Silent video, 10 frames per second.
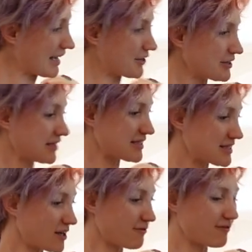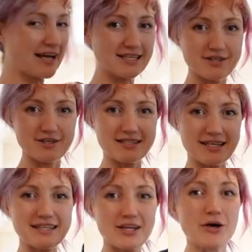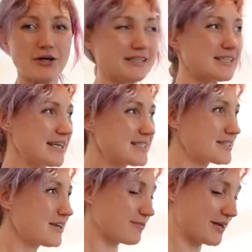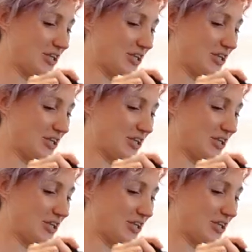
I got this off ASOS like in the early days of my